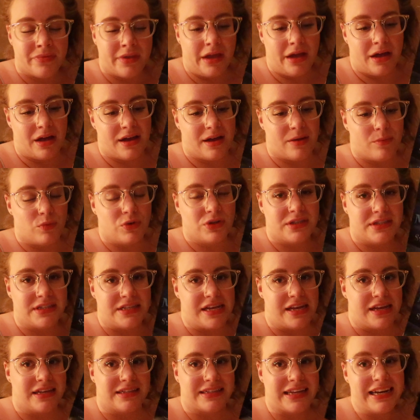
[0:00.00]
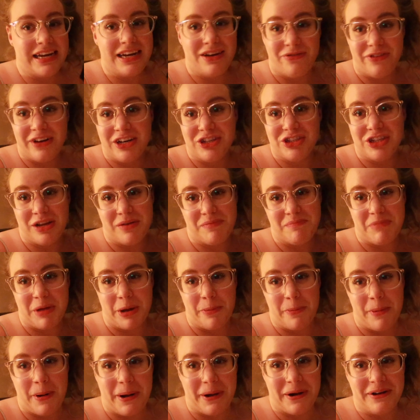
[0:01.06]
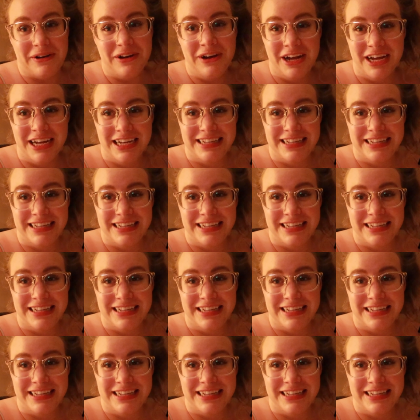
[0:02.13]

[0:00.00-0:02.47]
we'll see because I need to finish it by tomorrow.